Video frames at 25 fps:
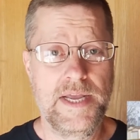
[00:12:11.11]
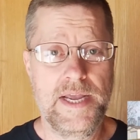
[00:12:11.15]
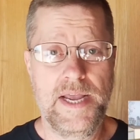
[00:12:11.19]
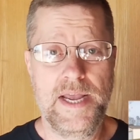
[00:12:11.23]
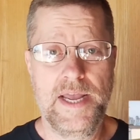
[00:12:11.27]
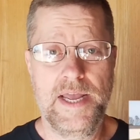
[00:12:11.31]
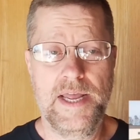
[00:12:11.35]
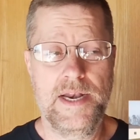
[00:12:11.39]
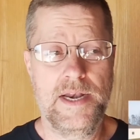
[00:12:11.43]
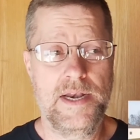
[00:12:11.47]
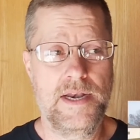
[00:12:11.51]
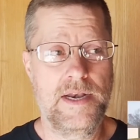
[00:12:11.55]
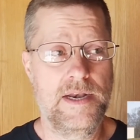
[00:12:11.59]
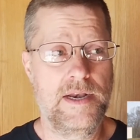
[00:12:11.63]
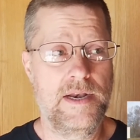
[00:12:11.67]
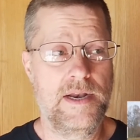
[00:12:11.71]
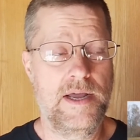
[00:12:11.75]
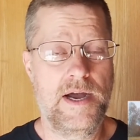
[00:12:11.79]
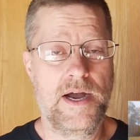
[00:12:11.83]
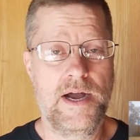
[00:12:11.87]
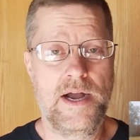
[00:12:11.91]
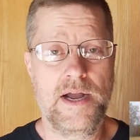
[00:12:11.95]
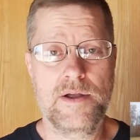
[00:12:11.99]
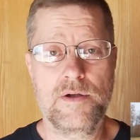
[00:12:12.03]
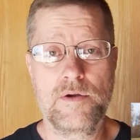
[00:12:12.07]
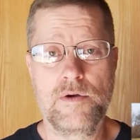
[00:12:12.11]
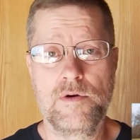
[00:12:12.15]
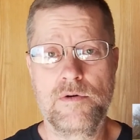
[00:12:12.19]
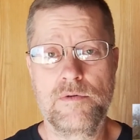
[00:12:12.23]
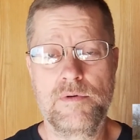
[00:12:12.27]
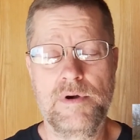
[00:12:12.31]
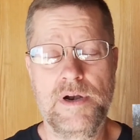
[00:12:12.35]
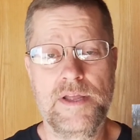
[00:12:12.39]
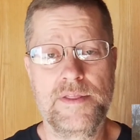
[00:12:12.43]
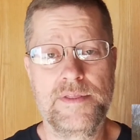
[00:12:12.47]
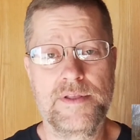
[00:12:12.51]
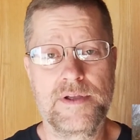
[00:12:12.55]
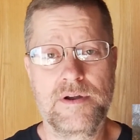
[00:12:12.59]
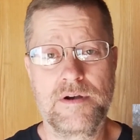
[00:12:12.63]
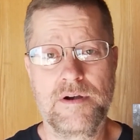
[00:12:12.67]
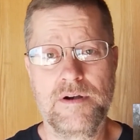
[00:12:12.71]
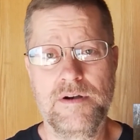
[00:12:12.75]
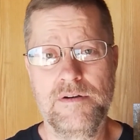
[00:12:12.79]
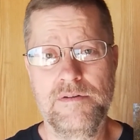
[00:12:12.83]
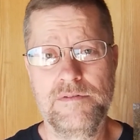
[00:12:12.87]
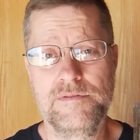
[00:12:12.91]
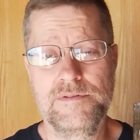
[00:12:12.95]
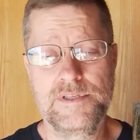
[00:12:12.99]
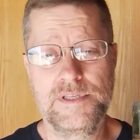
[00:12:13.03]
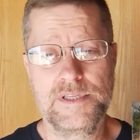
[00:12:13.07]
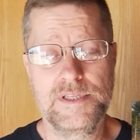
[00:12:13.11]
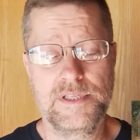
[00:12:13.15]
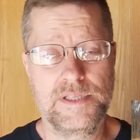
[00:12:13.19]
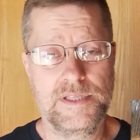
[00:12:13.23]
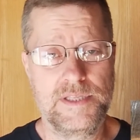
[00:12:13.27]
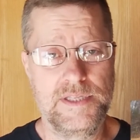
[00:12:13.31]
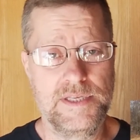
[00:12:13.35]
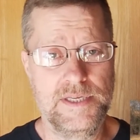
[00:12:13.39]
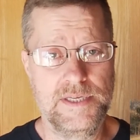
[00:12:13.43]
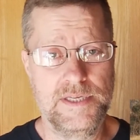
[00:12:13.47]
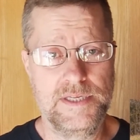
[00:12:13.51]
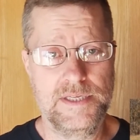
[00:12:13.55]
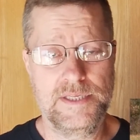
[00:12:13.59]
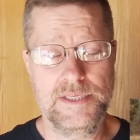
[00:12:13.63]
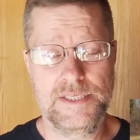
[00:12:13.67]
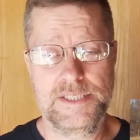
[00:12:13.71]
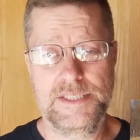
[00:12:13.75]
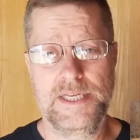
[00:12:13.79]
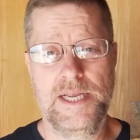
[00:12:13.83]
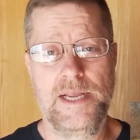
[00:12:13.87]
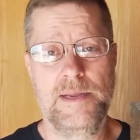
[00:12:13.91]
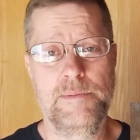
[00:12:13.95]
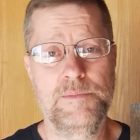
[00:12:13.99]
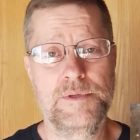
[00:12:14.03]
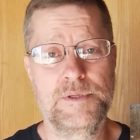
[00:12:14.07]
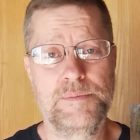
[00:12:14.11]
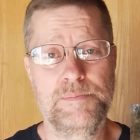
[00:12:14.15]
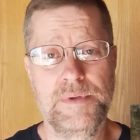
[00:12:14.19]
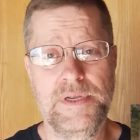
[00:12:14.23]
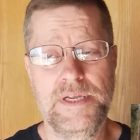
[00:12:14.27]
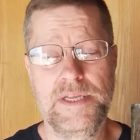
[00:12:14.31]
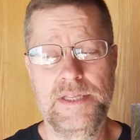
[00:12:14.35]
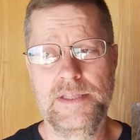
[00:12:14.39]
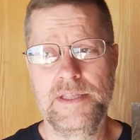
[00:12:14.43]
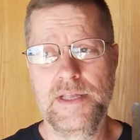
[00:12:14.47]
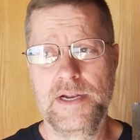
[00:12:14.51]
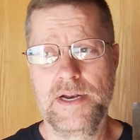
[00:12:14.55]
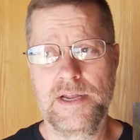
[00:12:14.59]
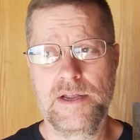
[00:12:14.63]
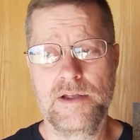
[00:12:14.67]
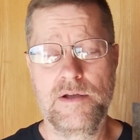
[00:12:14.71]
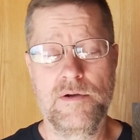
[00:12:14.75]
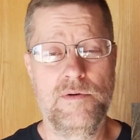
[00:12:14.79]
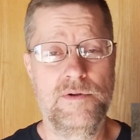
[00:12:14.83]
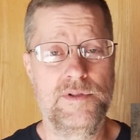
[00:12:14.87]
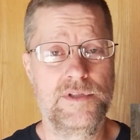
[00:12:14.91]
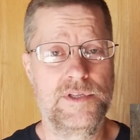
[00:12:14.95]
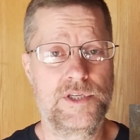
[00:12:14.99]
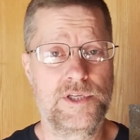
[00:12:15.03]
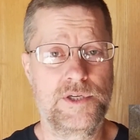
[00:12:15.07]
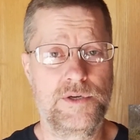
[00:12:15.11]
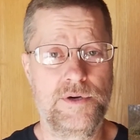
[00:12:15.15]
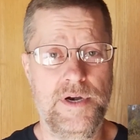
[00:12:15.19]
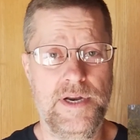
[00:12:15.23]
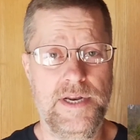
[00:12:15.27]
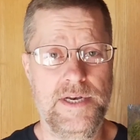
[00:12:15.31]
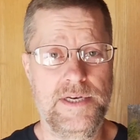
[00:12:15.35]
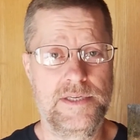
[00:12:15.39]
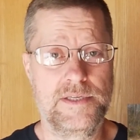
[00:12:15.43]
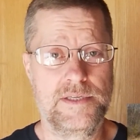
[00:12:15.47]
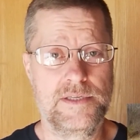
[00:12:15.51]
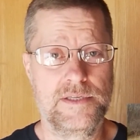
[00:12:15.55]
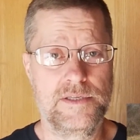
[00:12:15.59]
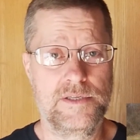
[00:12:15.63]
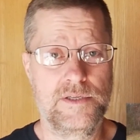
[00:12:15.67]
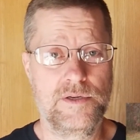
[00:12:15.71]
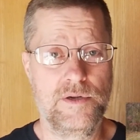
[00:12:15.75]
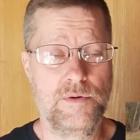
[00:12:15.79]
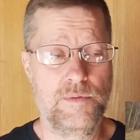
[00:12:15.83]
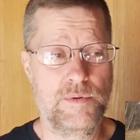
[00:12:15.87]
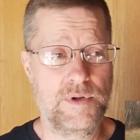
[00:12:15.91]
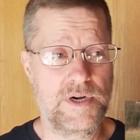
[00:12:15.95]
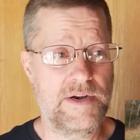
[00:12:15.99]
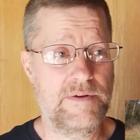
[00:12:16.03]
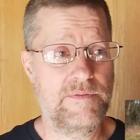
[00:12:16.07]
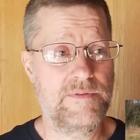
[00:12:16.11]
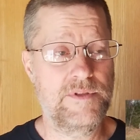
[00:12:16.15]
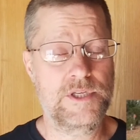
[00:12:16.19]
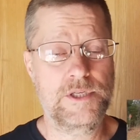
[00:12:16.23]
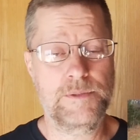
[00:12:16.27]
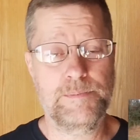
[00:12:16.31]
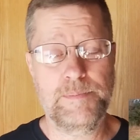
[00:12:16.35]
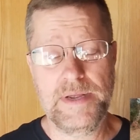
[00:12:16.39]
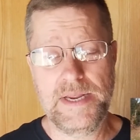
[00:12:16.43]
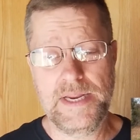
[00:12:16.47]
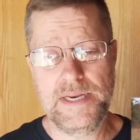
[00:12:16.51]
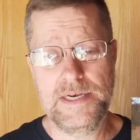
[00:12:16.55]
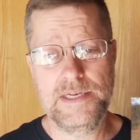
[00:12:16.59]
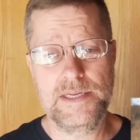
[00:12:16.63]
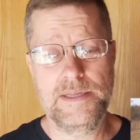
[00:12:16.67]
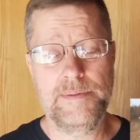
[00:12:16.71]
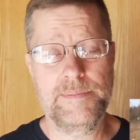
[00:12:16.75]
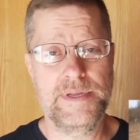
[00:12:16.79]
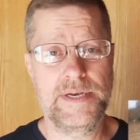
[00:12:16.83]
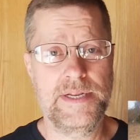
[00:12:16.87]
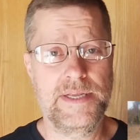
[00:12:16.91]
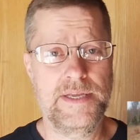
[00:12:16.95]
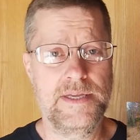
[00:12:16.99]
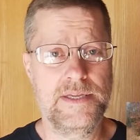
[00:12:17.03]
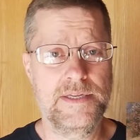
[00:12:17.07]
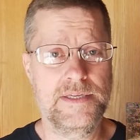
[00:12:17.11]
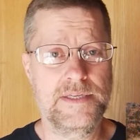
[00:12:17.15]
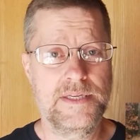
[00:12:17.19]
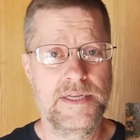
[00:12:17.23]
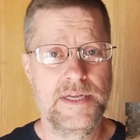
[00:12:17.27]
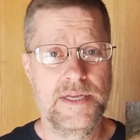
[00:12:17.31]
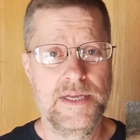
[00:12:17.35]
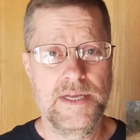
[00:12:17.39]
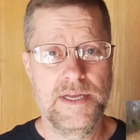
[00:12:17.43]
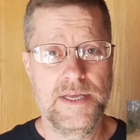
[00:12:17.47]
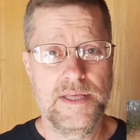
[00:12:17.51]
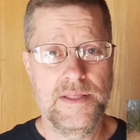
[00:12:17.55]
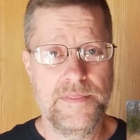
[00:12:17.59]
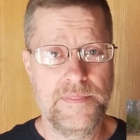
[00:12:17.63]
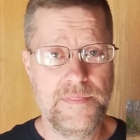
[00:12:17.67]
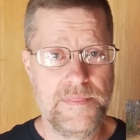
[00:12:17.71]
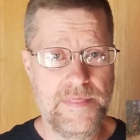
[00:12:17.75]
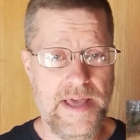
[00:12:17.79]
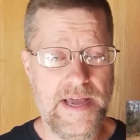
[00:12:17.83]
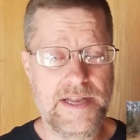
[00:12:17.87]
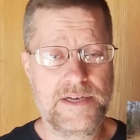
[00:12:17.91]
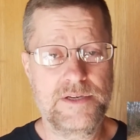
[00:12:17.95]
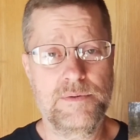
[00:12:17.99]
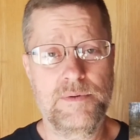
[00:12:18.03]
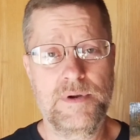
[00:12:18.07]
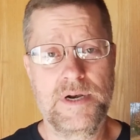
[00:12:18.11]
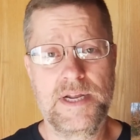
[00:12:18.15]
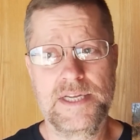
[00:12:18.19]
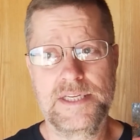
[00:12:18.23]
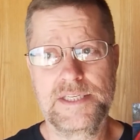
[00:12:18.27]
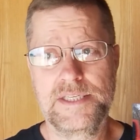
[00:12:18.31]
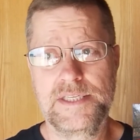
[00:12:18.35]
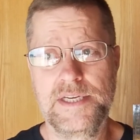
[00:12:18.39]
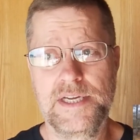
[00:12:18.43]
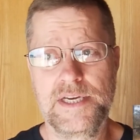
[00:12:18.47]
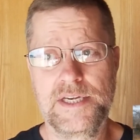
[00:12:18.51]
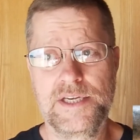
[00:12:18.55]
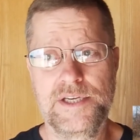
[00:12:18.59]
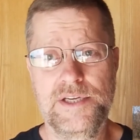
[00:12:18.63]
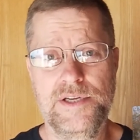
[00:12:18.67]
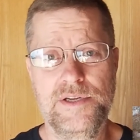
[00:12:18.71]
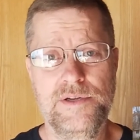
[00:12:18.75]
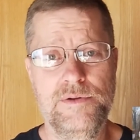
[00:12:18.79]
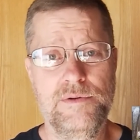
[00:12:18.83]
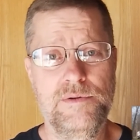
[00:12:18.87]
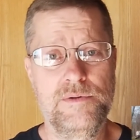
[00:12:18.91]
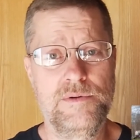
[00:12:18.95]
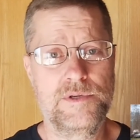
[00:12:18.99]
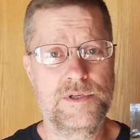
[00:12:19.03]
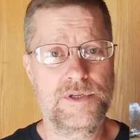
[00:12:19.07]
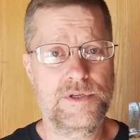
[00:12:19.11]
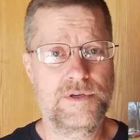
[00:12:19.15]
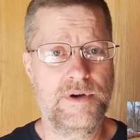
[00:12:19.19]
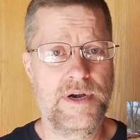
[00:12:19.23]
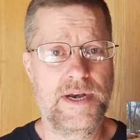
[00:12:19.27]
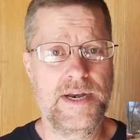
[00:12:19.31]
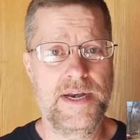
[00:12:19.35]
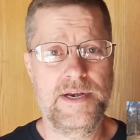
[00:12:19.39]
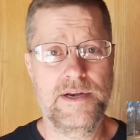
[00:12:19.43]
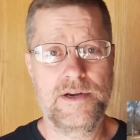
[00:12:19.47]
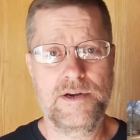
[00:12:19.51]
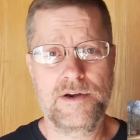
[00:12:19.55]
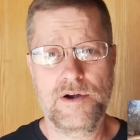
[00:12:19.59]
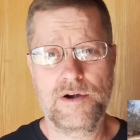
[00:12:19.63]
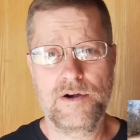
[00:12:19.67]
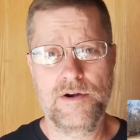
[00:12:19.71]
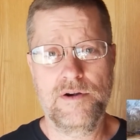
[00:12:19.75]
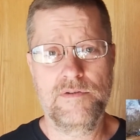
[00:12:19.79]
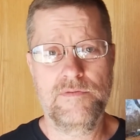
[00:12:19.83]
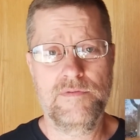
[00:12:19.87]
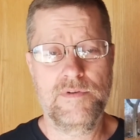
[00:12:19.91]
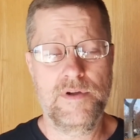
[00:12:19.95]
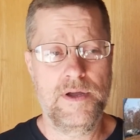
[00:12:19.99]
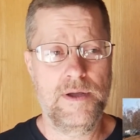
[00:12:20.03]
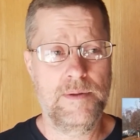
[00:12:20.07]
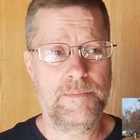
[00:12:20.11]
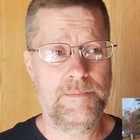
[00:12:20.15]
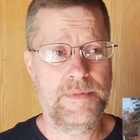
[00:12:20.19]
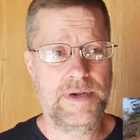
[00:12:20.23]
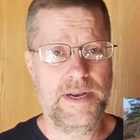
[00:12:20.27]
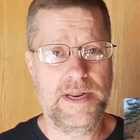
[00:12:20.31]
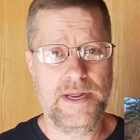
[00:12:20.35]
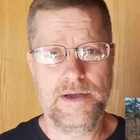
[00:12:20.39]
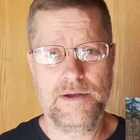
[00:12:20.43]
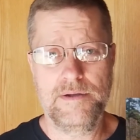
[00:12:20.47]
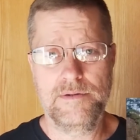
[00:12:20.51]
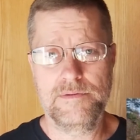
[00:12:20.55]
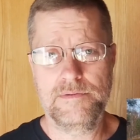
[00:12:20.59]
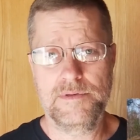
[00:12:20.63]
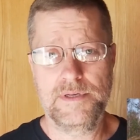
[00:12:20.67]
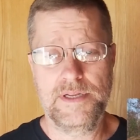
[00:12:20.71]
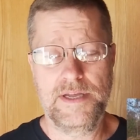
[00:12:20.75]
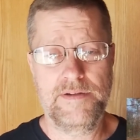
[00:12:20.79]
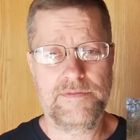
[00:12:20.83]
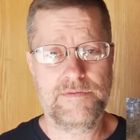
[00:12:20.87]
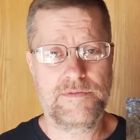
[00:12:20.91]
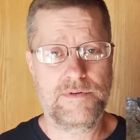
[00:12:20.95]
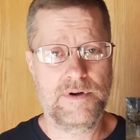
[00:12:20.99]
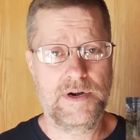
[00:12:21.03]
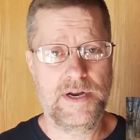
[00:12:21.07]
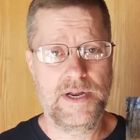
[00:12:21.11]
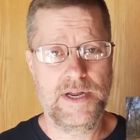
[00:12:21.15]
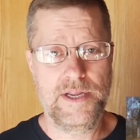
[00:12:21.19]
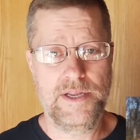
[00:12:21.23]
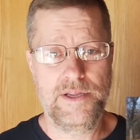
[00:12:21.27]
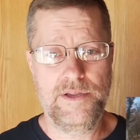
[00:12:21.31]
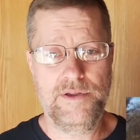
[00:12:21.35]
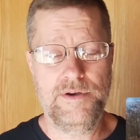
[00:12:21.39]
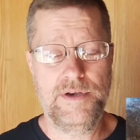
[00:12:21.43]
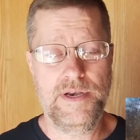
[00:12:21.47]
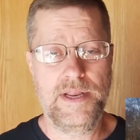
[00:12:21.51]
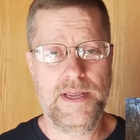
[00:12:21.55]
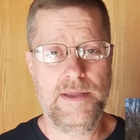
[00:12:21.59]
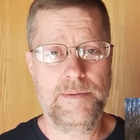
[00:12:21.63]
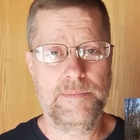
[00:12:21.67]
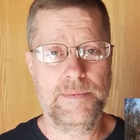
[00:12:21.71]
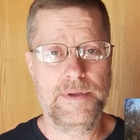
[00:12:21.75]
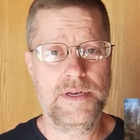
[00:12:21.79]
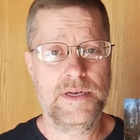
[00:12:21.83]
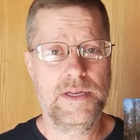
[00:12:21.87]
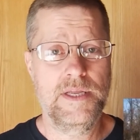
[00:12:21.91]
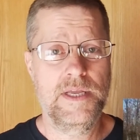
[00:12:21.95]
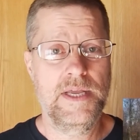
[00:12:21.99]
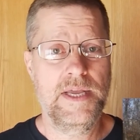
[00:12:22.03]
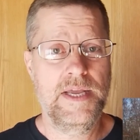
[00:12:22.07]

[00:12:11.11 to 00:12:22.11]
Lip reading: And I go around the curves the same speed that I go in the straights. So whatever the speed limit is, that's what I stick to. Straight, curve, up, down, left, right, you name it.